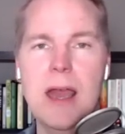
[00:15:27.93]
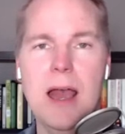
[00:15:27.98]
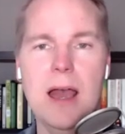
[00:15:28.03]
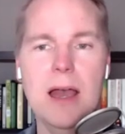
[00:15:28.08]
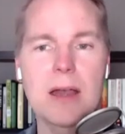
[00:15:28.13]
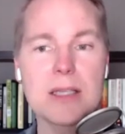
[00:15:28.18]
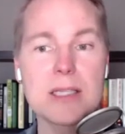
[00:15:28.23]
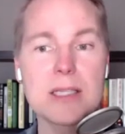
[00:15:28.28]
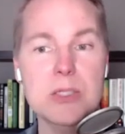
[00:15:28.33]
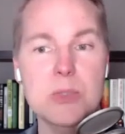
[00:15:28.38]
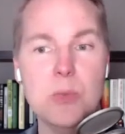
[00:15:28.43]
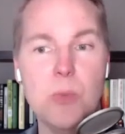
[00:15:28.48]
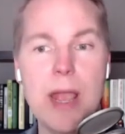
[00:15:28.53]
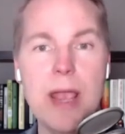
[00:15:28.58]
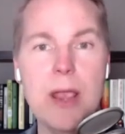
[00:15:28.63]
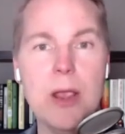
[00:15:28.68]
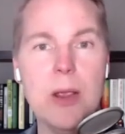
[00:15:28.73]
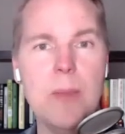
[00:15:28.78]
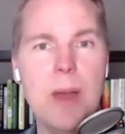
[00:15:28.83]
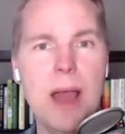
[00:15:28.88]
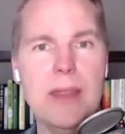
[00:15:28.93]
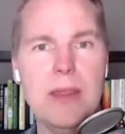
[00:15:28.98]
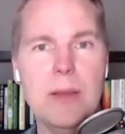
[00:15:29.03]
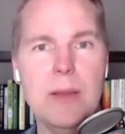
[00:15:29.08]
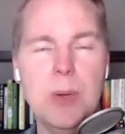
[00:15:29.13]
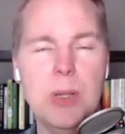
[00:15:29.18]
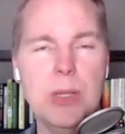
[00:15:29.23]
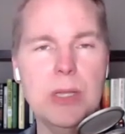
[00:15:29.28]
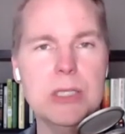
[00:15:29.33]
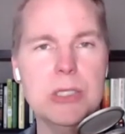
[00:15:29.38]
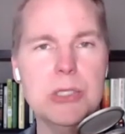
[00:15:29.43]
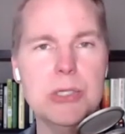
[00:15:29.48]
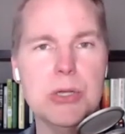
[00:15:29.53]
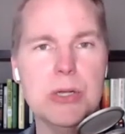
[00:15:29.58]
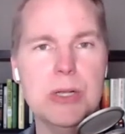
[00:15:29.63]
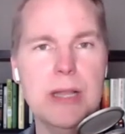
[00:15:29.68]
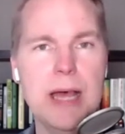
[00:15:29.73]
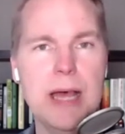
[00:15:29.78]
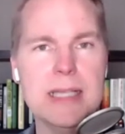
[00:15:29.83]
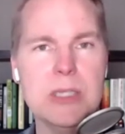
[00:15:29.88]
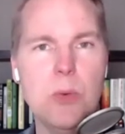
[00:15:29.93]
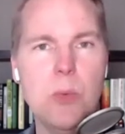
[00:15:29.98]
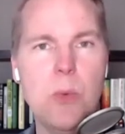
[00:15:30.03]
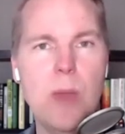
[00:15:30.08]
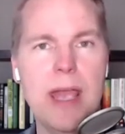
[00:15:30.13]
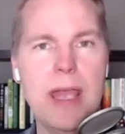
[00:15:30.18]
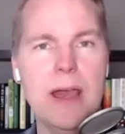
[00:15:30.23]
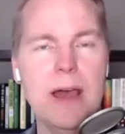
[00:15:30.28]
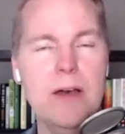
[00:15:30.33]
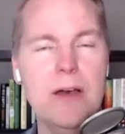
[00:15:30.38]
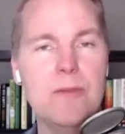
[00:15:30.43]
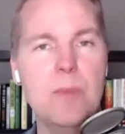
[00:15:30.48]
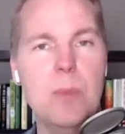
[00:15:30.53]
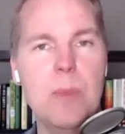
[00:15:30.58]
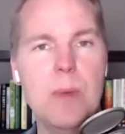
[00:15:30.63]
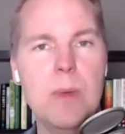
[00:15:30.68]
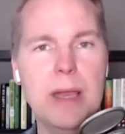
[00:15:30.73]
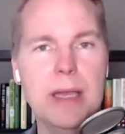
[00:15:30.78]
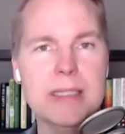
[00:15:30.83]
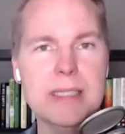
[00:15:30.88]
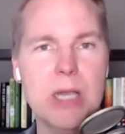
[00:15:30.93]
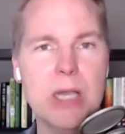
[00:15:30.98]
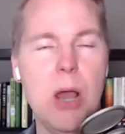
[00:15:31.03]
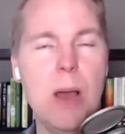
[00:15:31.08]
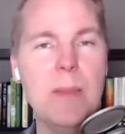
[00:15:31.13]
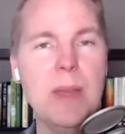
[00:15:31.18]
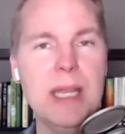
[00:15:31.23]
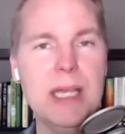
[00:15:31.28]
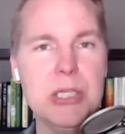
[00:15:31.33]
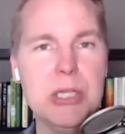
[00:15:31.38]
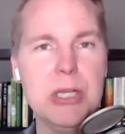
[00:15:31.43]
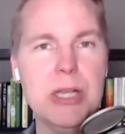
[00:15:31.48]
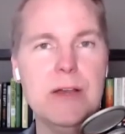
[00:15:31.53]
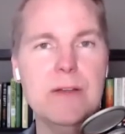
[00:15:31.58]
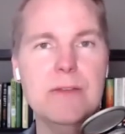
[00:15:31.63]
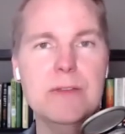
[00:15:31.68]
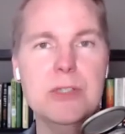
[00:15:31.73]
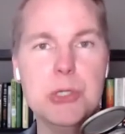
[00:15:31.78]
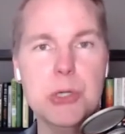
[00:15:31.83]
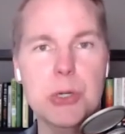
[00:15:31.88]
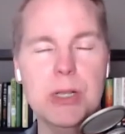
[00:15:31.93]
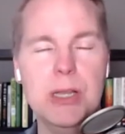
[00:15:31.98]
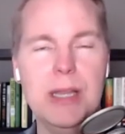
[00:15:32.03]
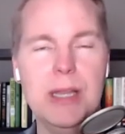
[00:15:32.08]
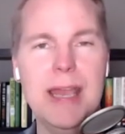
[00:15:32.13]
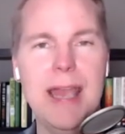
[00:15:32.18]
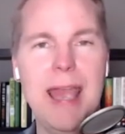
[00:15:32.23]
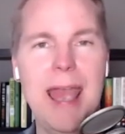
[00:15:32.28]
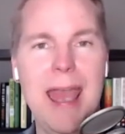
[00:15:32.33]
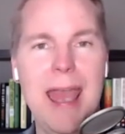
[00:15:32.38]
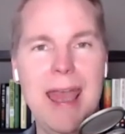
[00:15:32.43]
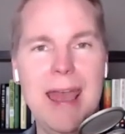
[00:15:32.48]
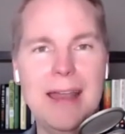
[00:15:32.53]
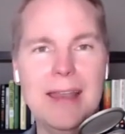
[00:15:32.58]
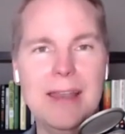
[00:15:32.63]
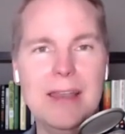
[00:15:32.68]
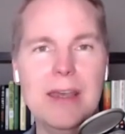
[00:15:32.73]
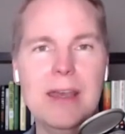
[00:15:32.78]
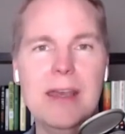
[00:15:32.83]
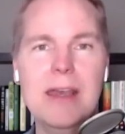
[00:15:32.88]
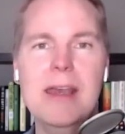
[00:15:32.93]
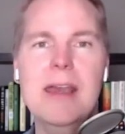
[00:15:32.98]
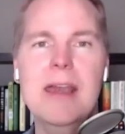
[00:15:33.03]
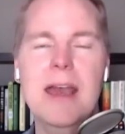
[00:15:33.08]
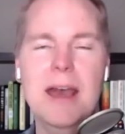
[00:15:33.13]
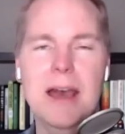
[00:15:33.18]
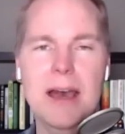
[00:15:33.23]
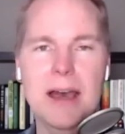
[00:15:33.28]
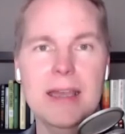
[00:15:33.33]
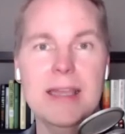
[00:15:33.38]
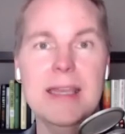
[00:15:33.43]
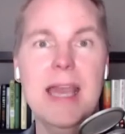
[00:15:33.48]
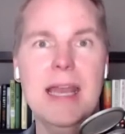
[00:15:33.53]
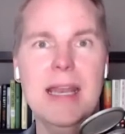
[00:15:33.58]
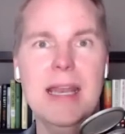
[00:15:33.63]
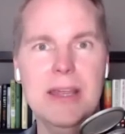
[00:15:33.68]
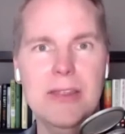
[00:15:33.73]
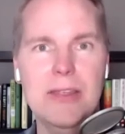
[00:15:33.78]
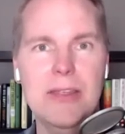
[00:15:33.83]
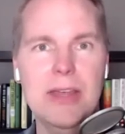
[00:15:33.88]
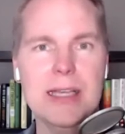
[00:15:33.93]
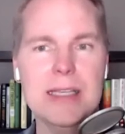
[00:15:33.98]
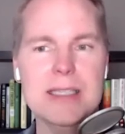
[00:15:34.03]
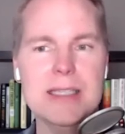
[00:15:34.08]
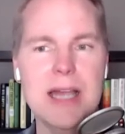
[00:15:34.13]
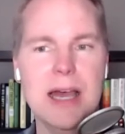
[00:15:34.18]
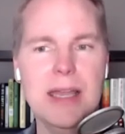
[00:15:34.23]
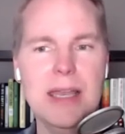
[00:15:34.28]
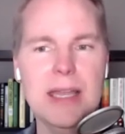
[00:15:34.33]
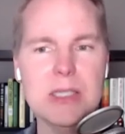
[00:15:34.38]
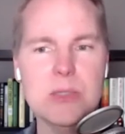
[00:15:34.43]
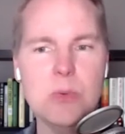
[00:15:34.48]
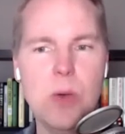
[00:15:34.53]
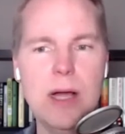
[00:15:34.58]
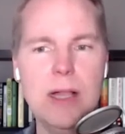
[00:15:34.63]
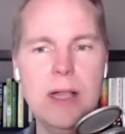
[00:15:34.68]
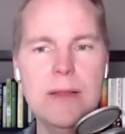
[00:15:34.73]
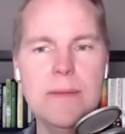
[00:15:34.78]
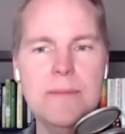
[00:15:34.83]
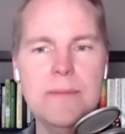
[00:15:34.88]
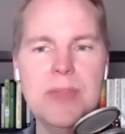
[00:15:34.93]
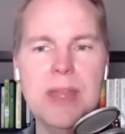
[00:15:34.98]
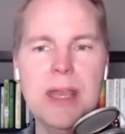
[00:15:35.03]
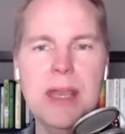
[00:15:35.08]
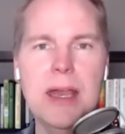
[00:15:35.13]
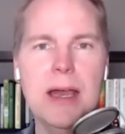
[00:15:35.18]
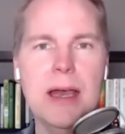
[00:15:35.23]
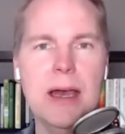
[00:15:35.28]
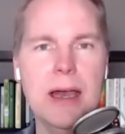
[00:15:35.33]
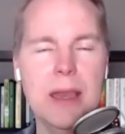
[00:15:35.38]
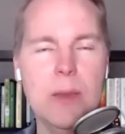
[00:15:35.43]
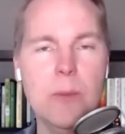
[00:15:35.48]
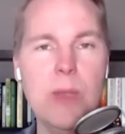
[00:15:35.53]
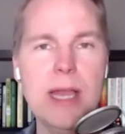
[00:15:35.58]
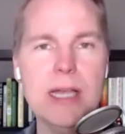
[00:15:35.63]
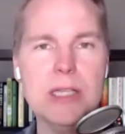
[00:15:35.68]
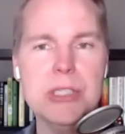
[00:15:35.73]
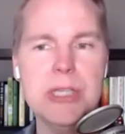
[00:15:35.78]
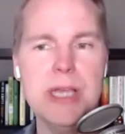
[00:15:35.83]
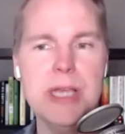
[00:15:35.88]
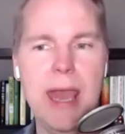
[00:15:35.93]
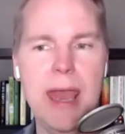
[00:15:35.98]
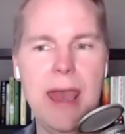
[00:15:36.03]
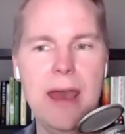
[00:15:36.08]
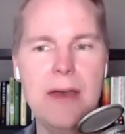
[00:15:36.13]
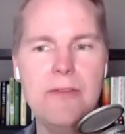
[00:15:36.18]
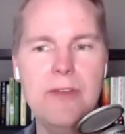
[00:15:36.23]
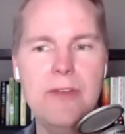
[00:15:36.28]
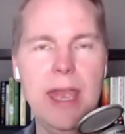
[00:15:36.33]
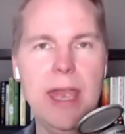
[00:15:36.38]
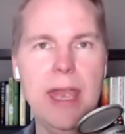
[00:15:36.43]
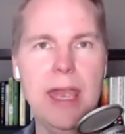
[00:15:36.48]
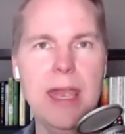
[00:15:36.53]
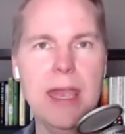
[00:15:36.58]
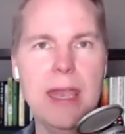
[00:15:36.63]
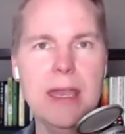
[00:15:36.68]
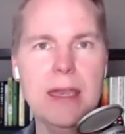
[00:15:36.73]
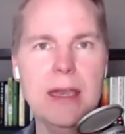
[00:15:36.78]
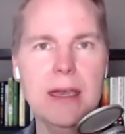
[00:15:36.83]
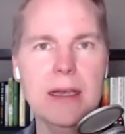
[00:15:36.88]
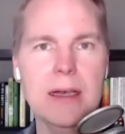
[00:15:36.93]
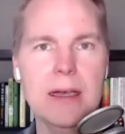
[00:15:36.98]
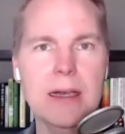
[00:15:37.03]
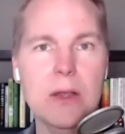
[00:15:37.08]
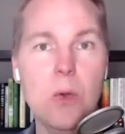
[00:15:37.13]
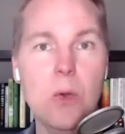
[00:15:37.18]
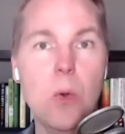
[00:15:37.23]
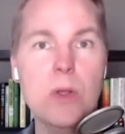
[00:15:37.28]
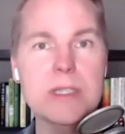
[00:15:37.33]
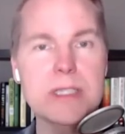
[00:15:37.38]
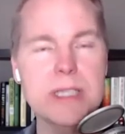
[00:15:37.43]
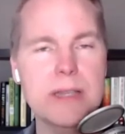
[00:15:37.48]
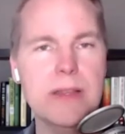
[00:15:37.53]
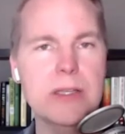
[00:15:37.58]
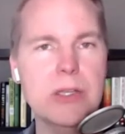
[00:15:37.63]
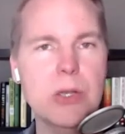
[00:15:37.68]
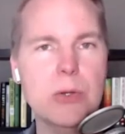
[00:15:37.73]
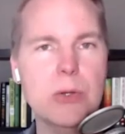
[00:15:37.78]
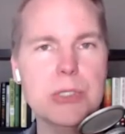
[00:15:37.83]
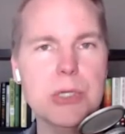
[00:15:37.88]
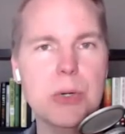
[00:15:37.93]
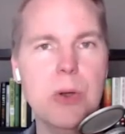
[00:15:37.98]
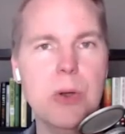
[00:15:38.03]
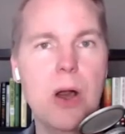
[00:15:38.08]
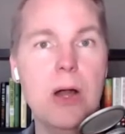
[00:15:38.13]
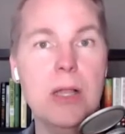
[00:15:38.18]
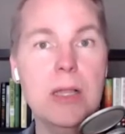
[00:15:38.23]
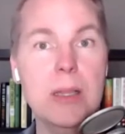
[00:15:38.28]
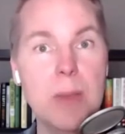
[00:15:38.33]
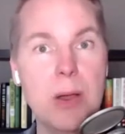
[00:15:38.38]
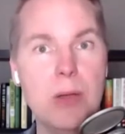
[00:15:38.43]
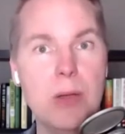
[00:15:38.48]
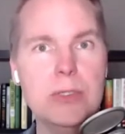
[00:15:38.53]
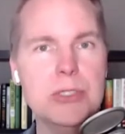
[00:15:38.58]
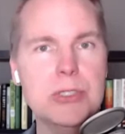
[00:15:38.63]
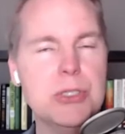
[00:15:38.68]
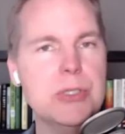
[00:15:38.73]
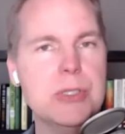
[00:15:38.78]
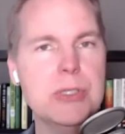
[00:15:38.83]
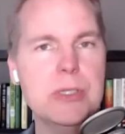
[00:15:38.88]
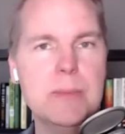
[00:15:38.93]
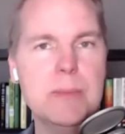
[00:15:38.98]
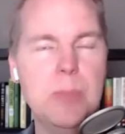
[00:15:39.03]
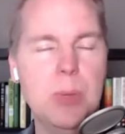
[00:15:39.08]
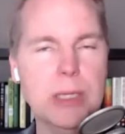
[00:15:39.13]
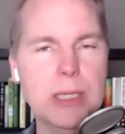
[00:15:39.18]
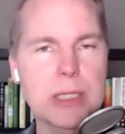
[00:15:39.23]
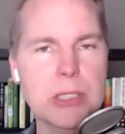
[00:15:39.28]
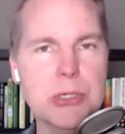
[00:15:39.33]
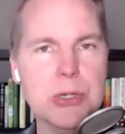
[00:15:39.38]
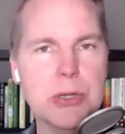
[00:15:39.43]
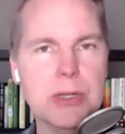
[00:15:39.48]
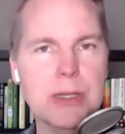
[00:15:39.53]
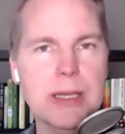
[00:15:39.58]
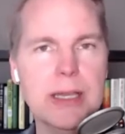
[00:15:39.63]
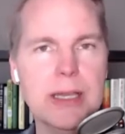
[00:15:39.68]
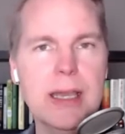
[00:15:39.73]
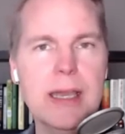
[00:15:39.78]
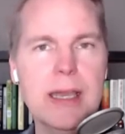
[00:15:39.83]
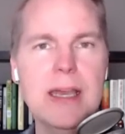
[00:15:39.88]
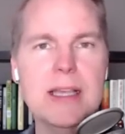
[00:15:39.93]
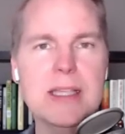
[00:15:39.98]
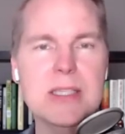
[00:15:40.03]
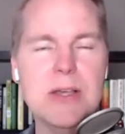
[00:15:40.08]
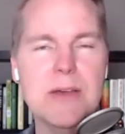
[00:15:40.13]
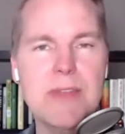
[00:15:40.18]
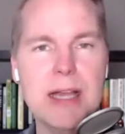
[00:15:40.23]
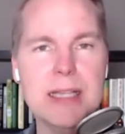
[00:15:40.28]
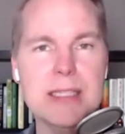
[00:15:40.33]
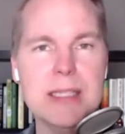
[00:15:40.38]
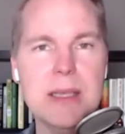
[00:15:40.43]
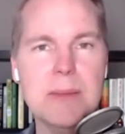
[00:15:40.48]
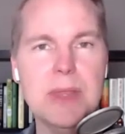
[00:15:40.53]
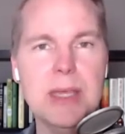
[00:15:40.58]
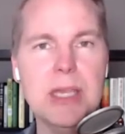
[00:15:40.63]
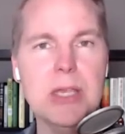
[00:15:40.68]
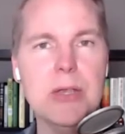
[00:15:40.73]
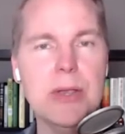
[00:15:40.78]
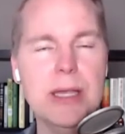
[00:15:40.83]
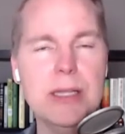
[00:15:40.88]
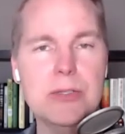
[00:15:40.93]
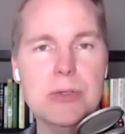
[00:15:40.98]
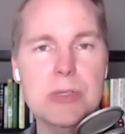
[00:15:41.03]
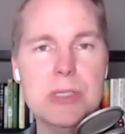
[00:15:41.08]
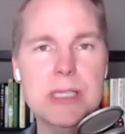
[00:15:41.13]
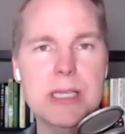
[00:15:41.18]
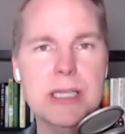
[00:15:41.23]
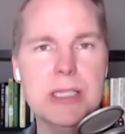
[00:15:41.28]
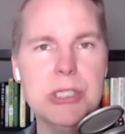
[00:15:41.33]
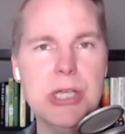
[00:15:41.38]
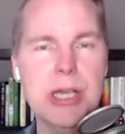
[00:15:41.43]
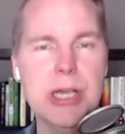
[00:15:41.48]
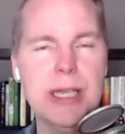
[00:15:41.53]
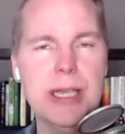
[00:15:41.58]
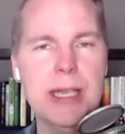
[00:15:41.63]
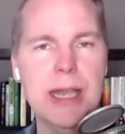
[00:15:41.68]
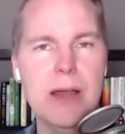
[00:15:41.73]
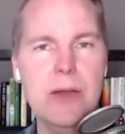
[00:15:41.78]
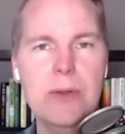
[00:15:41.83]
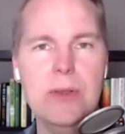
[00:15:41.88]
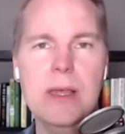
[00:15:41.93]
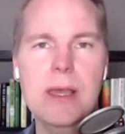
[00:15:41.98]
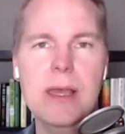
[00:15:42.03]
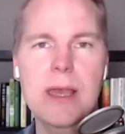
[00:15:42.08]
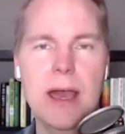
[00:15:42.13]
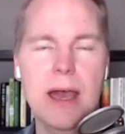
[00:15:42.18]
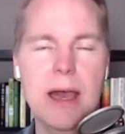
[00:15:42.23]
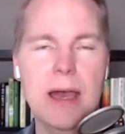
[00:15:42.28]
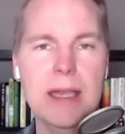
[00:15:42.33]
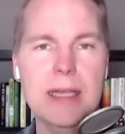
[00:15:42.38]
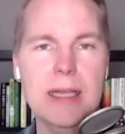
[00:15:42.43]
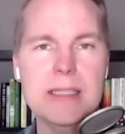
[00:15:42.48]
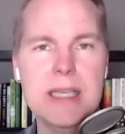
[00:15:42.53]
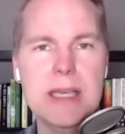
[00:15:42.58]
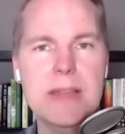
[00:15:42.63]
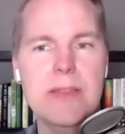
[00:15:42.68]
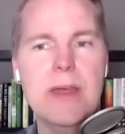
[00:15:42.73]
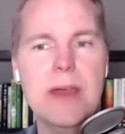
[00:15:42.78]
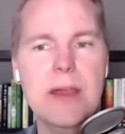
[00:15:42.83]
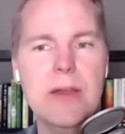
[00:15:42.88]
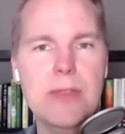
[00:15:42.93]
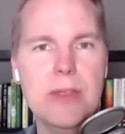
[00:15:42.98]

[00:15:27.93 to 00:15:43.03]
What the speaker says: swear by the bullet journal as a way of, it's a combination of journaling and getting things done as well. And we actually have a course in the dojo all about bullet journaling. So if that's something you're interested in checking out, it's in there.